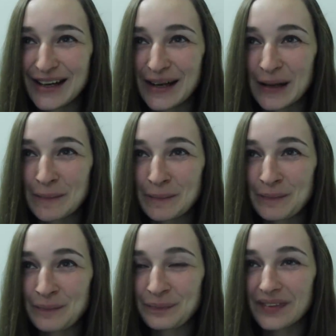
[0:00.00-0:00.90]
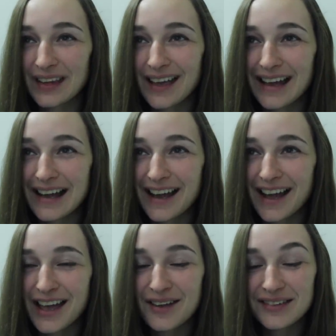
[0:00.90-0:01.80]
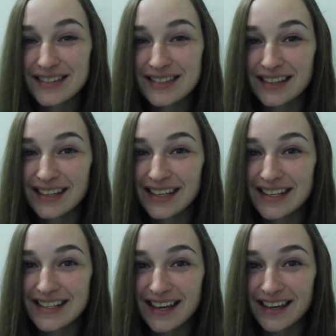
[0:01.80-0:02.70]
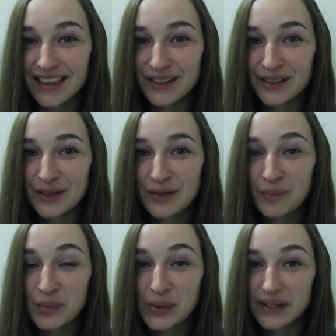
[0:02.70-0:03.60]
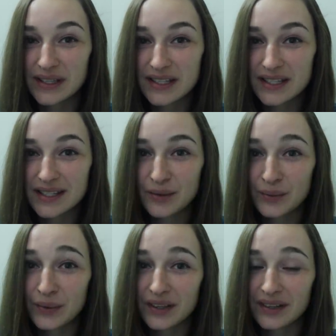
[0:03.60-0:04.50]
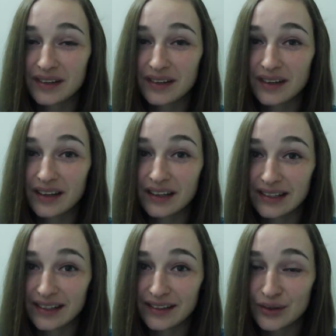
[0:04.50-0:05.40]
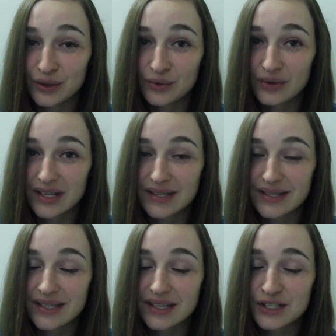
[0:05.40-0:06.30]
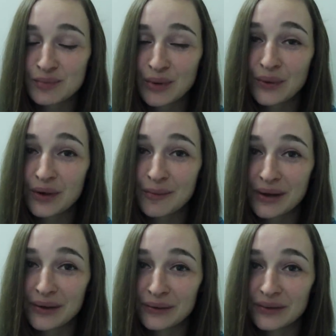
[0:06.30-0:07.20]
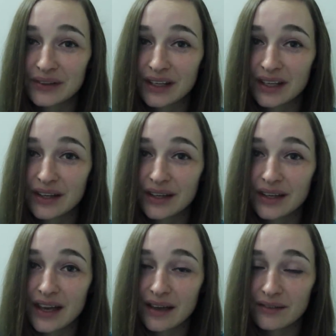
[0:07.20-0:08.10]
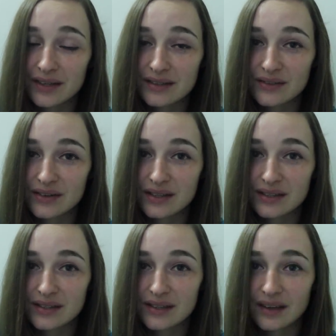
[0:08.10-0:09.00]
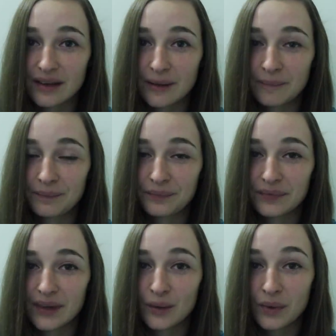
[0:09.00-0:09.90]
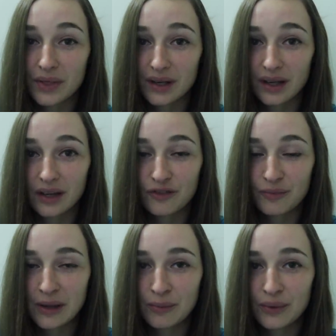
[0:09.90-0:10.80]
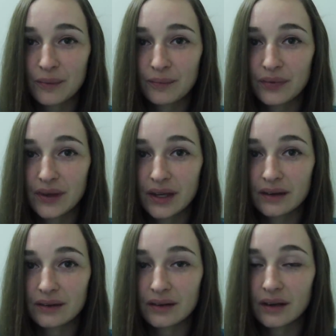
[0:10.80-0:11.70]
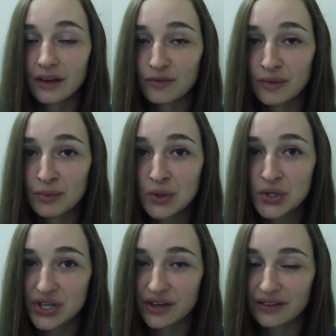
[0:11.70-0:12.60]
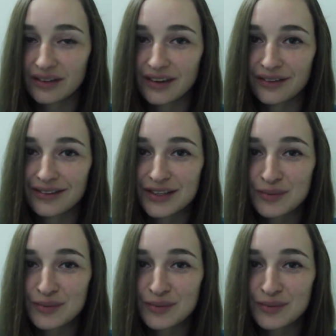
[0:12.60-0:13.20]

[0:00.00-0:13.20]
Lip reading: I haven't studied this either, but what I did do is I spoke about having stress with a lot of people, and a lot of people shared their